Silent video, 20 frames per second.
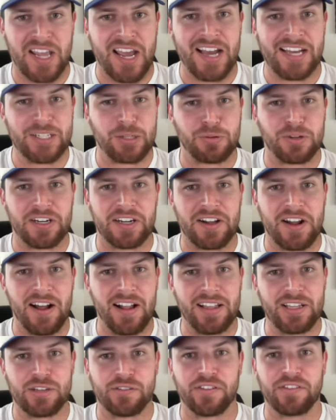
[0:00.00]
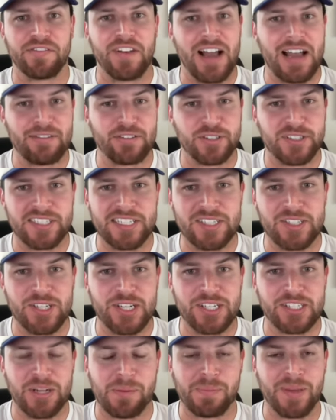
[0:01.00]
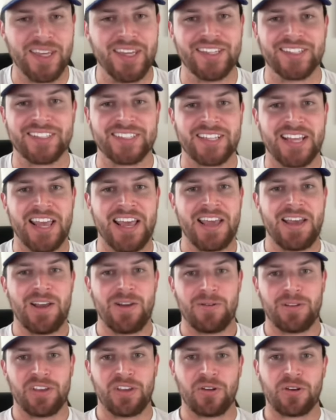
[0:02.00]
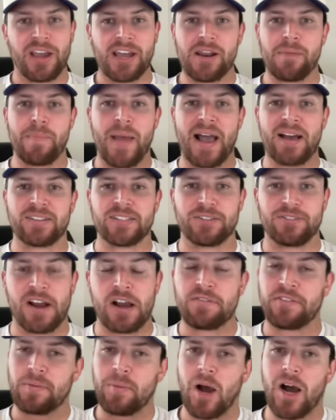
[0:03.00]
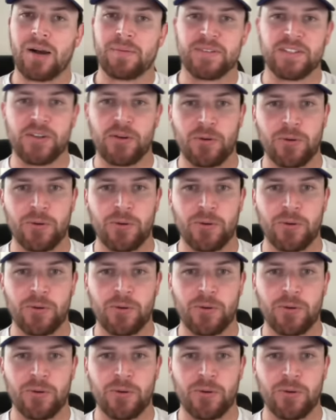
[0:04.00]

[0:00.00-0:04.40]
guys were in college for five or six years apiece. You know, kind of bouncing around from Auburn to